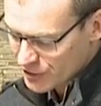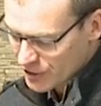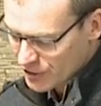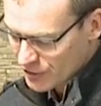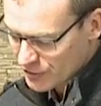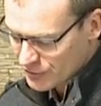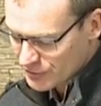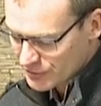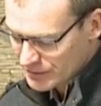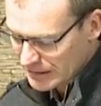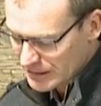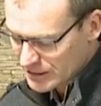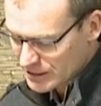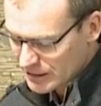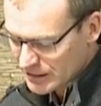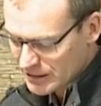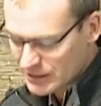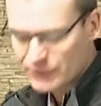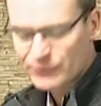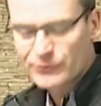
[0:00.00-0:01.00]
stones
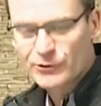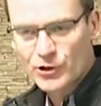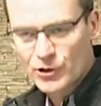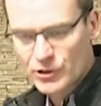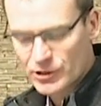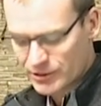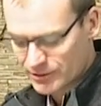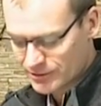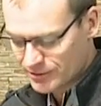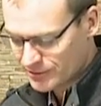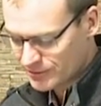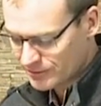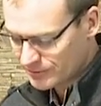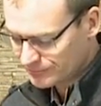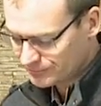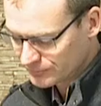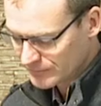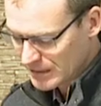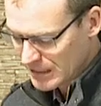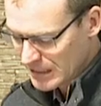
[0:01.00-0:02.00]
into his
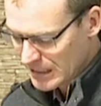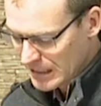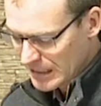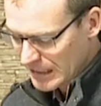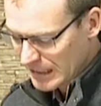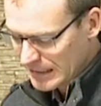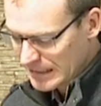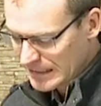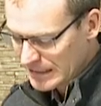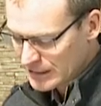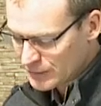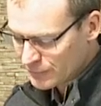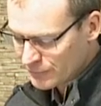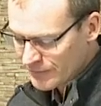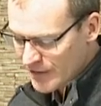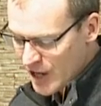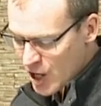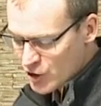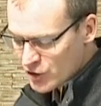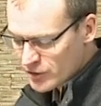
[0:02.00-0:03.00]
furnace. It is
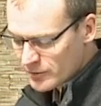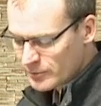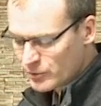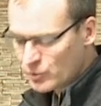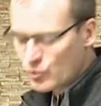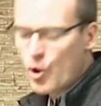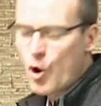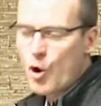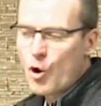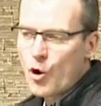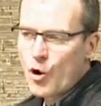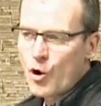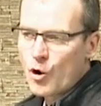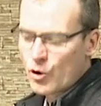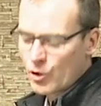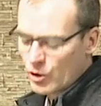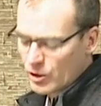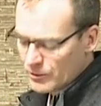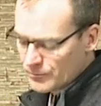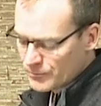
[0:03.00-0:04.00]
valuable
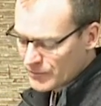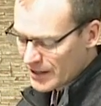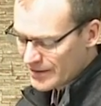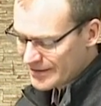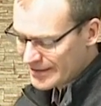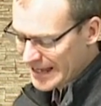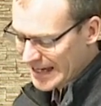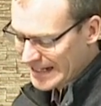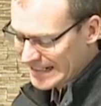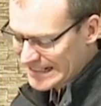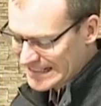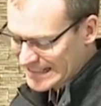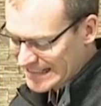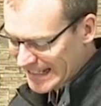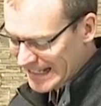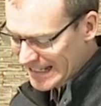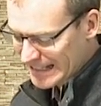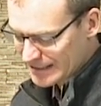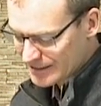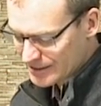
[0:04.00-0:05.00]
ore that he
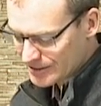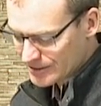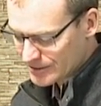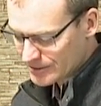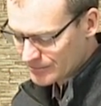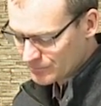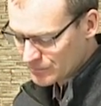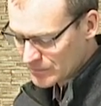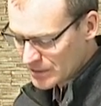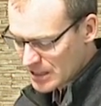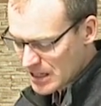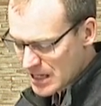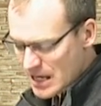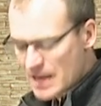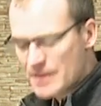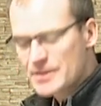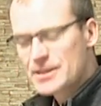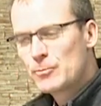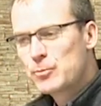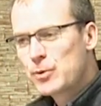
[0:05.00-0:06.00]
tests.
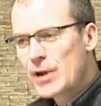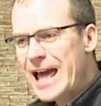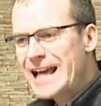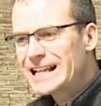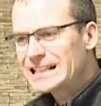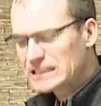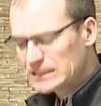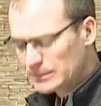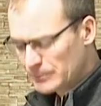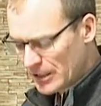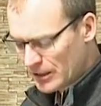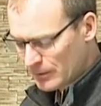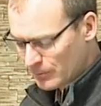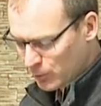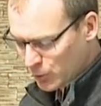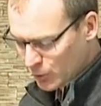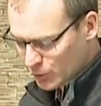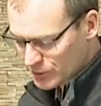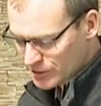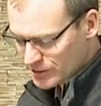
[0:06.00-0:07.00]
The
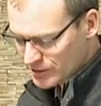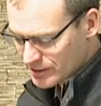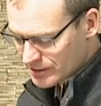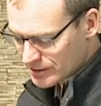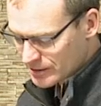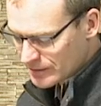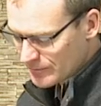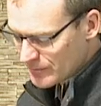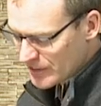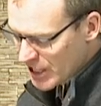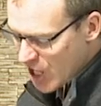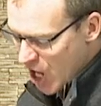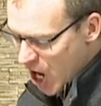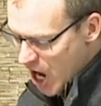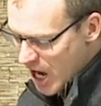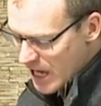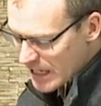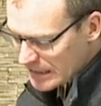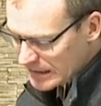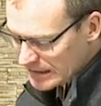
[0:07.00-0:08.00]
blacksmith puts the
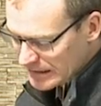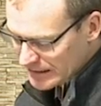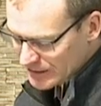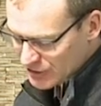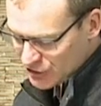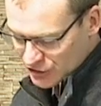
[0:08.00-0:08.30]
iron